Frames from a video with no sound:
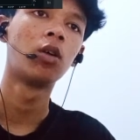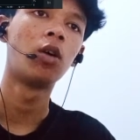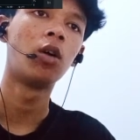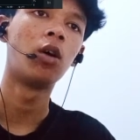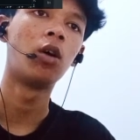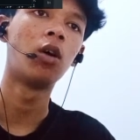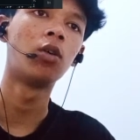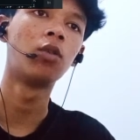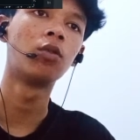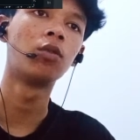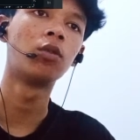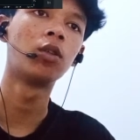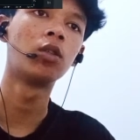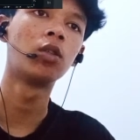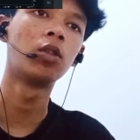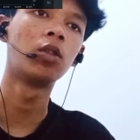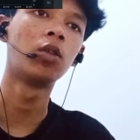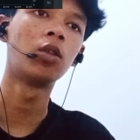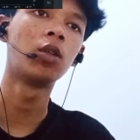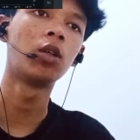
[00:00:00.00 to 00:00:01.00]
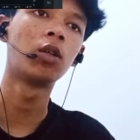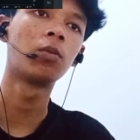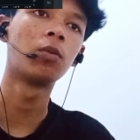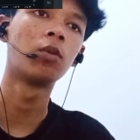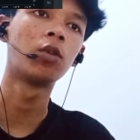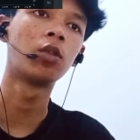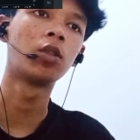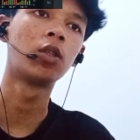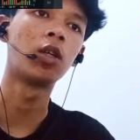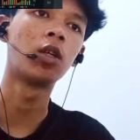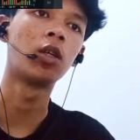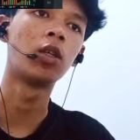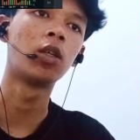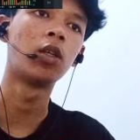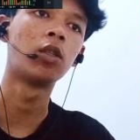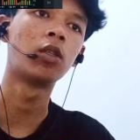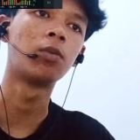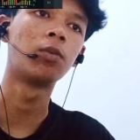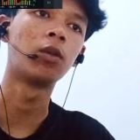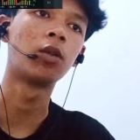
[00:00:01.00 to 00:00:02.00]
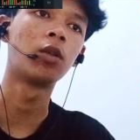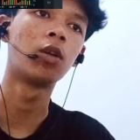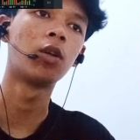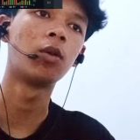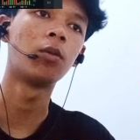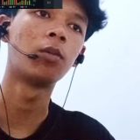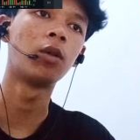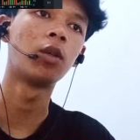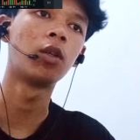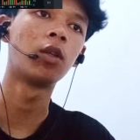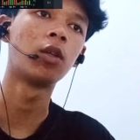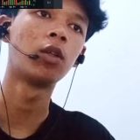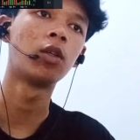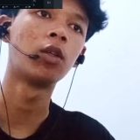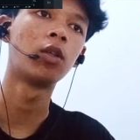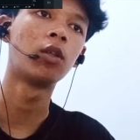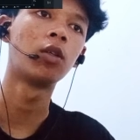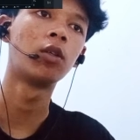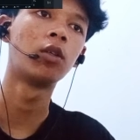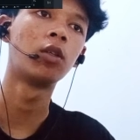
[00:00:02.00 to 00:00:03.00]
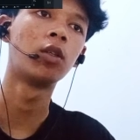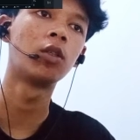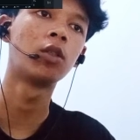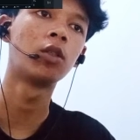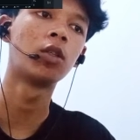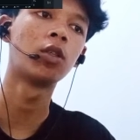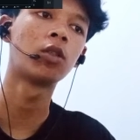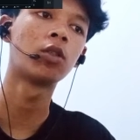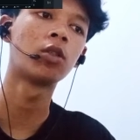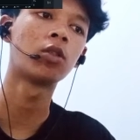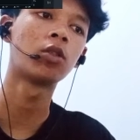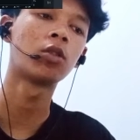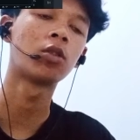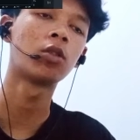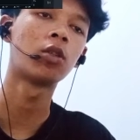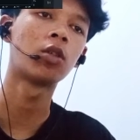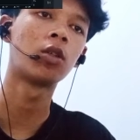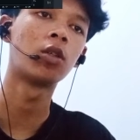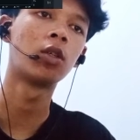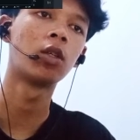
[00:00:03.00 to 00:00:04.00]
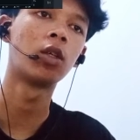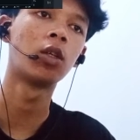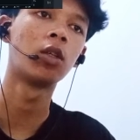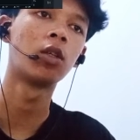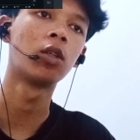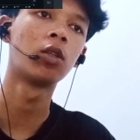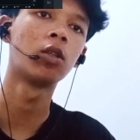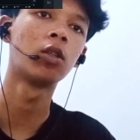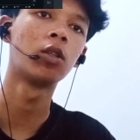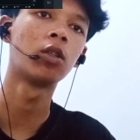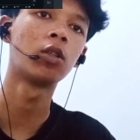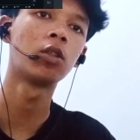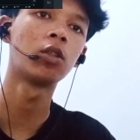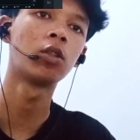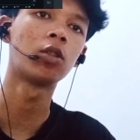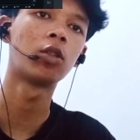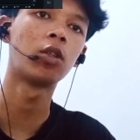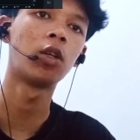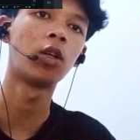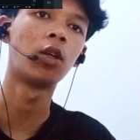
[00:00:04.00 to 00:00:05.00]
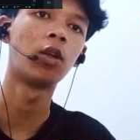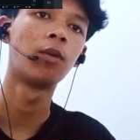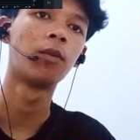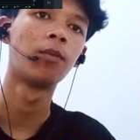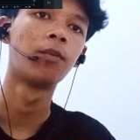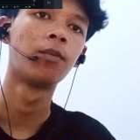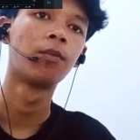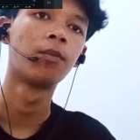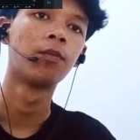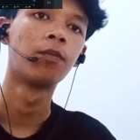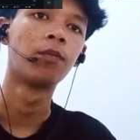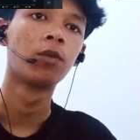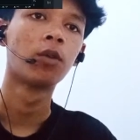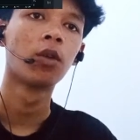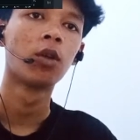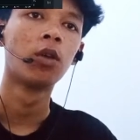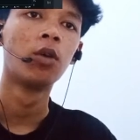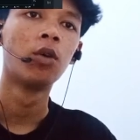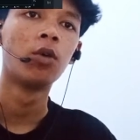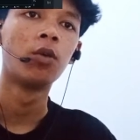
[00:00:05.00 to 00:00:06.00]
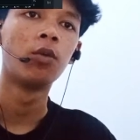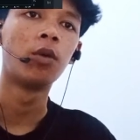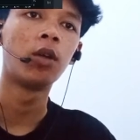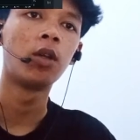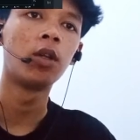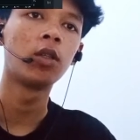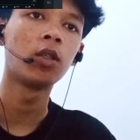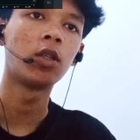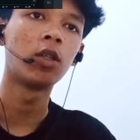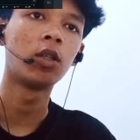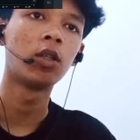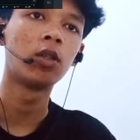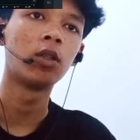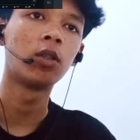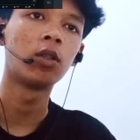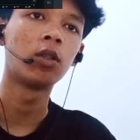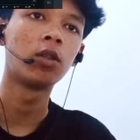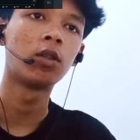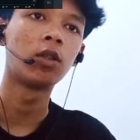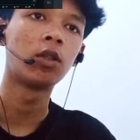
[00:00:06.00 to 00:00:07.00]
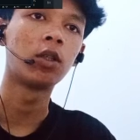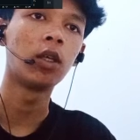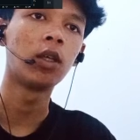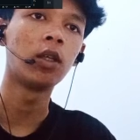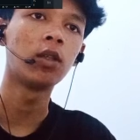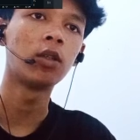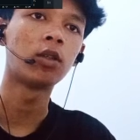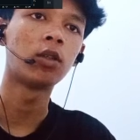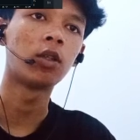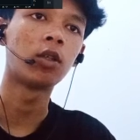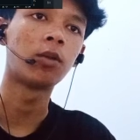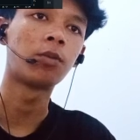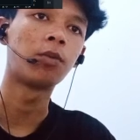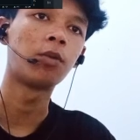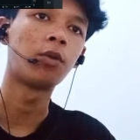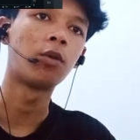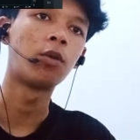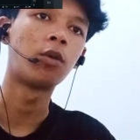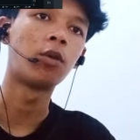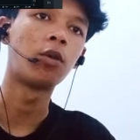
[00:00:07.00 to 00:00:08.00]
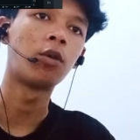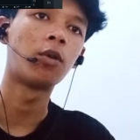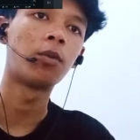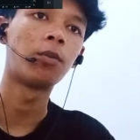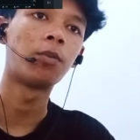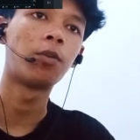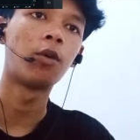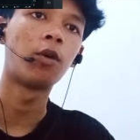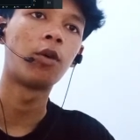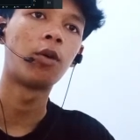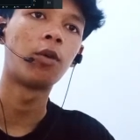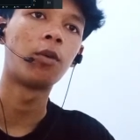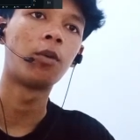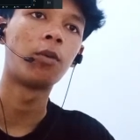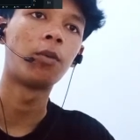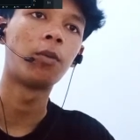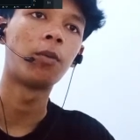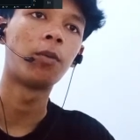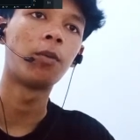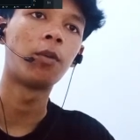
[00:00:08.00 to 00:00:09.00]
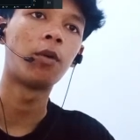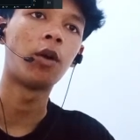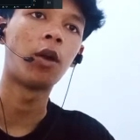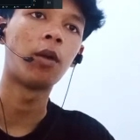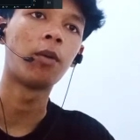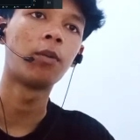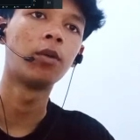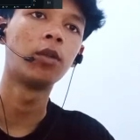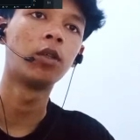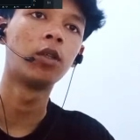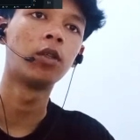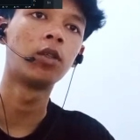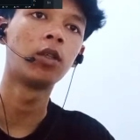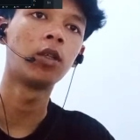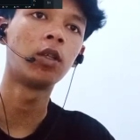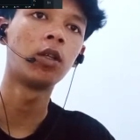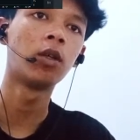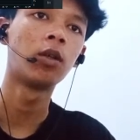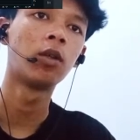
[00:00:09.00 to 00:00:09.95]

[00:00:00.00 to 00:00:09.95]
of this unique blockchain is becoming necessarily necessary what is in interoperability?